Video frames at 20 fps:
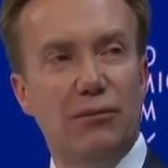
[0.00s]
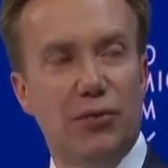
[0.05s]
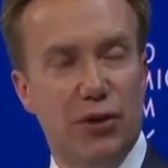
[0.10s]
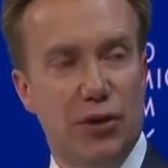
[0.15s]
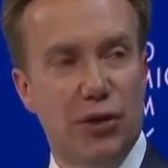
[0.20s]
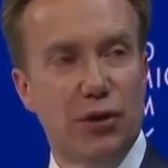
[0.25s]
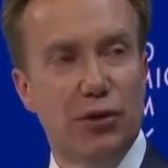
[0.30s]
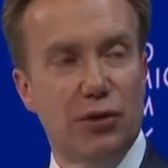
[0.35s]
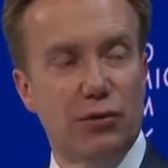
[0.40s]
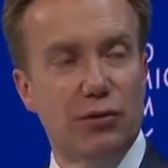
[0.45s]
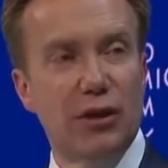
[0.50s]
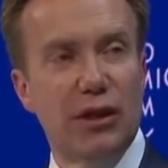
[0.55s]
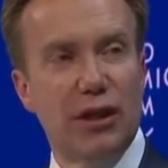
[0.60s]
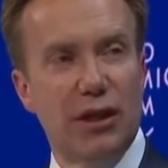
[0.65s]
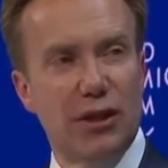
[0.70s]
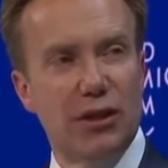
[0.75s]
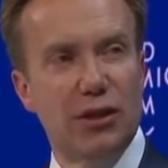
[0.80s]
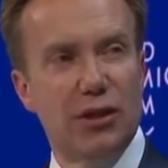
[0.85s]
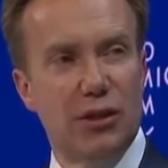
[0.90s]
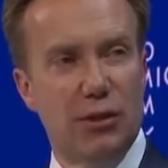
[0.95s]
pretty good
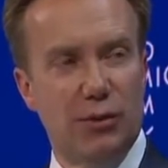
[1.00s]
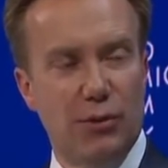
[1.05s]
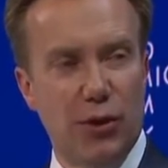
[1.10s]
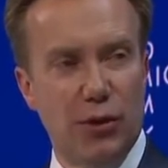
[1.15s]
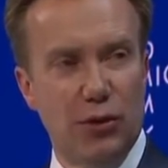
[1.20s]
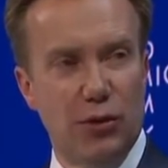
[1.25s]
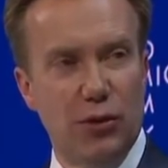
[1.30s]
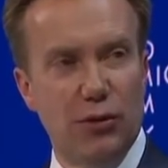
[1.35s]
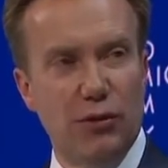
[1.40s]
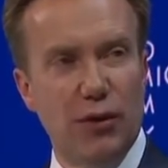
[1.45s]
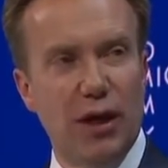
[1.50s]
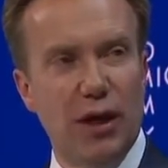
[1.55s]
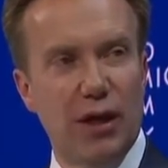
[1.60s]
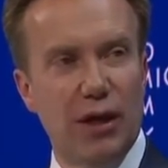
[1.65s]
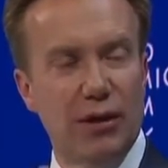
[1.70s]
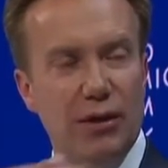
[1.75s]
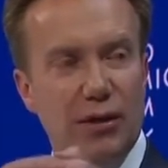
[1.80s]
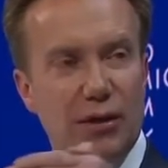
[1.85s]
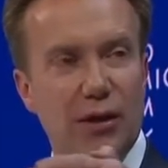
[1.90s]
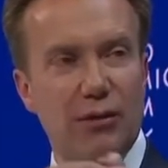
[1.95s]
relations, both to
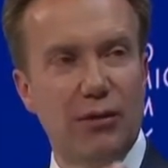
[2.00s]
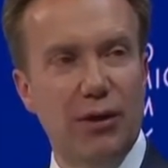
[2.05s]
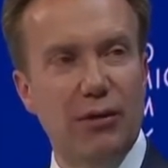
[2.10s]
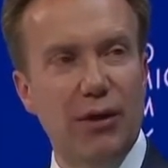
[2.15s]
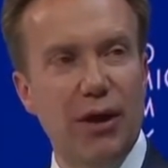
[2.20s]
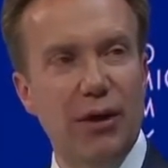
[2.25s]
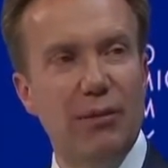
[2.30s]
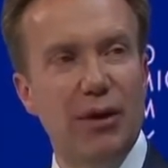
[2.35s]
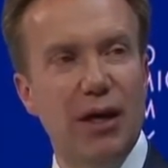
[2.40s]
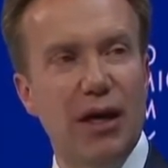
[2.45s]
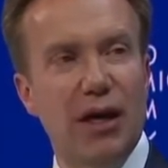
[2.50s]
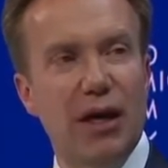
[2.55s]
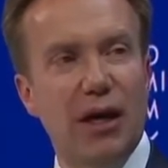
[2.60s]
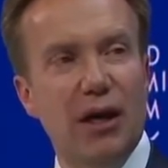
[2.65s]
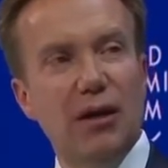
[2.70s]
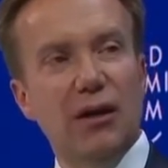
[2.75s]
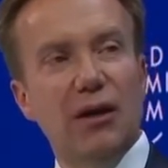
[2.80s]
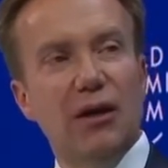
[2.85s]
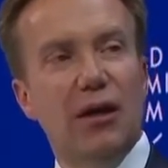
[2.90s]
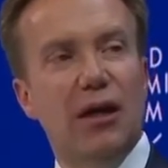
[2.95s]
Iran, Saudi Arabia,